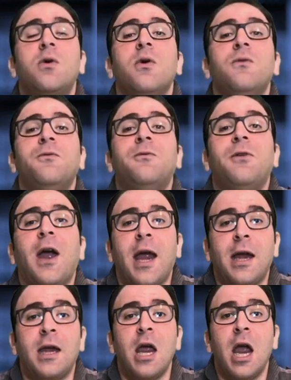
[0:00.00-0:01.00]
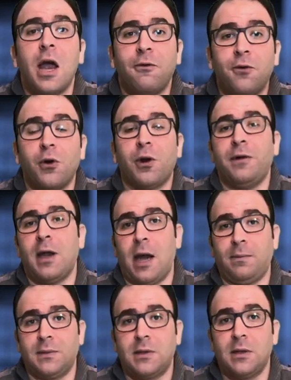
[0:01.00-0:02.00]
convey foreign
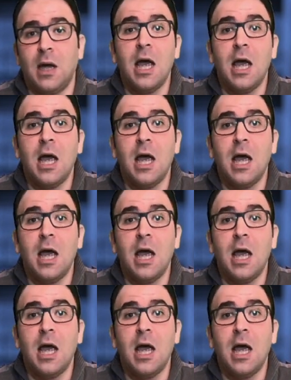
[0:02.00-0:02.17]
names,